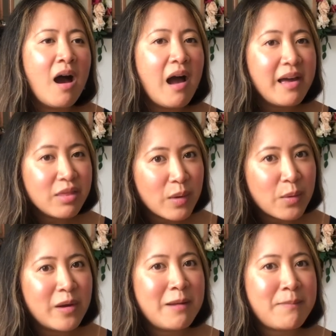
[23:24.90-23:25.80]
Either way,
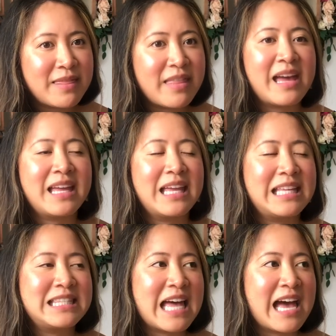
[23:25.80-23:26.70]
what it meant
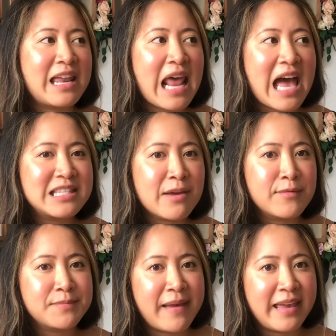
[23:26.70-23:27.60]
is that as I
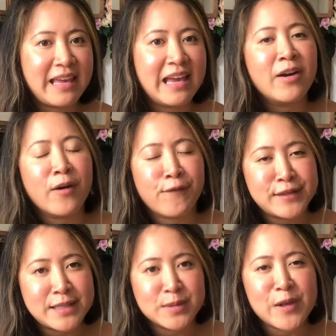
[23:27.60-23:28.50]
was making it, it
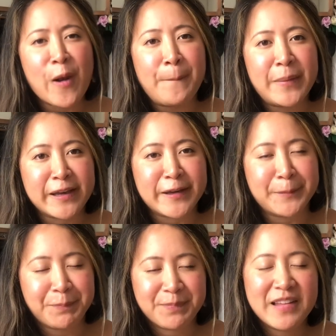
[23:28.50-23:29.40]
obviously was a lot
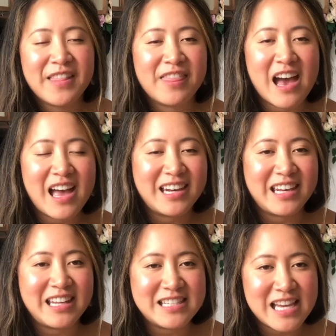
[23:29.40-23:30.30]
bigger
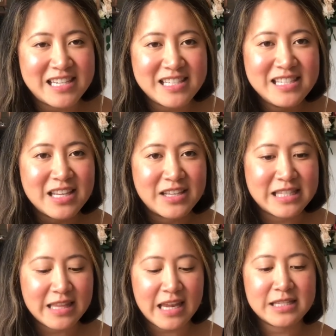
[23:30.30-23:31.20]
than intended, so you can
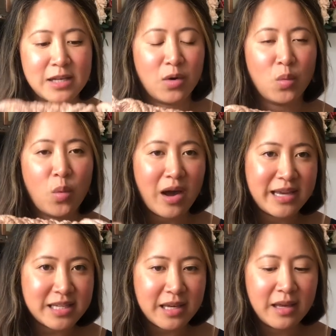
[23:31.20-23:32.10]
see that it's a lot
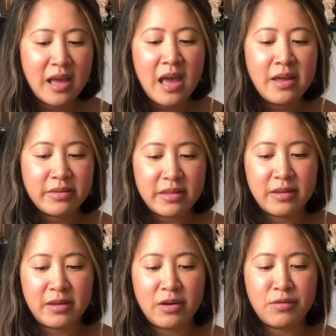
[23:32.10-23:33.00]
wider than
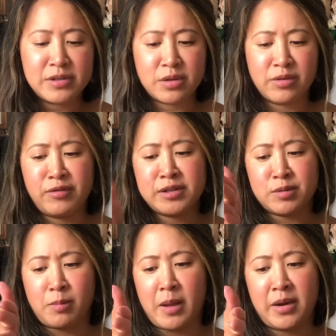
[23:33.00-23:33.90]
the original. The
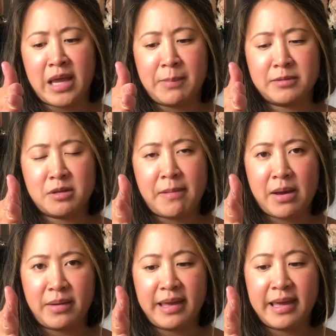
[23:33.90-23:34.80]
original probably only came up to
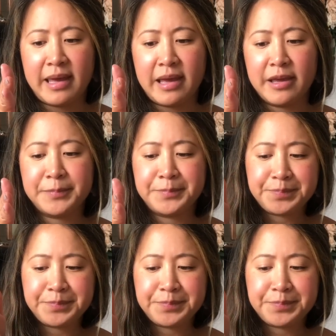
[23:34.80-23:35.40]
about here.